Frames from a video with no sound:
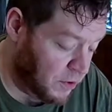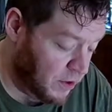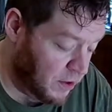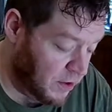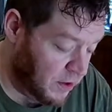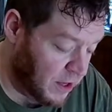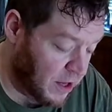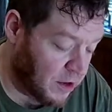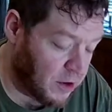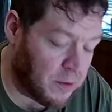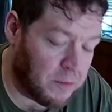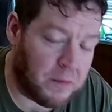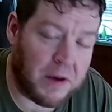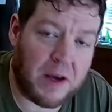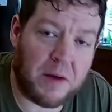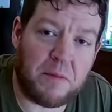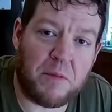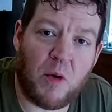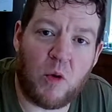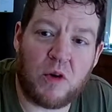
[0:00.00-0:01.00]
The other
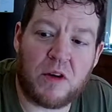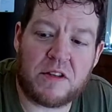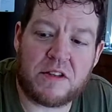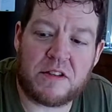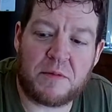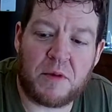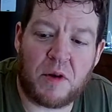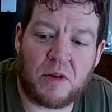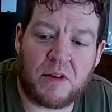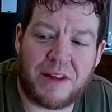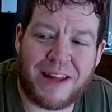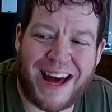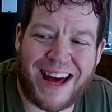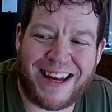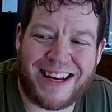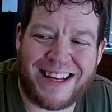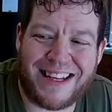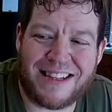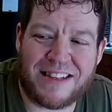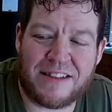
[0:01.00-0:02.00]
big bonus about
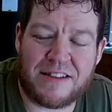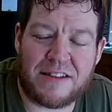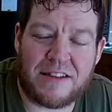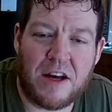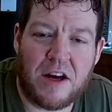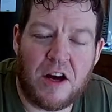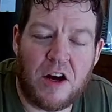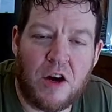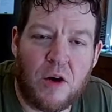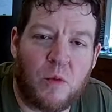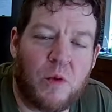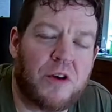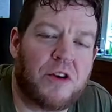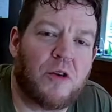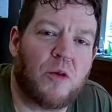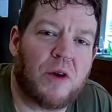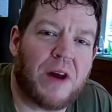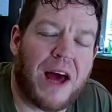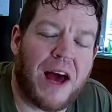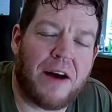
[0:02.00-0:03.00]
that is we
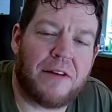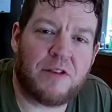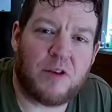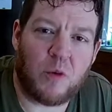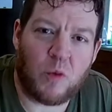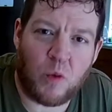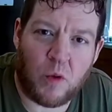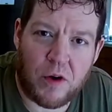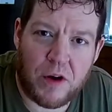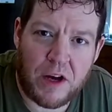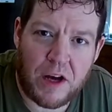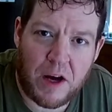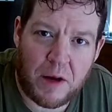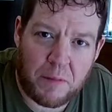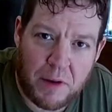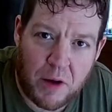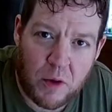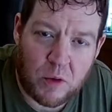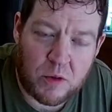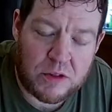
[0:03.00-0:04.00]
don't have to worry
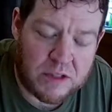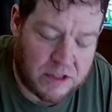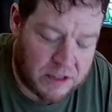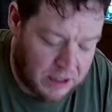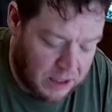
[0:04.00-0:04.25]
about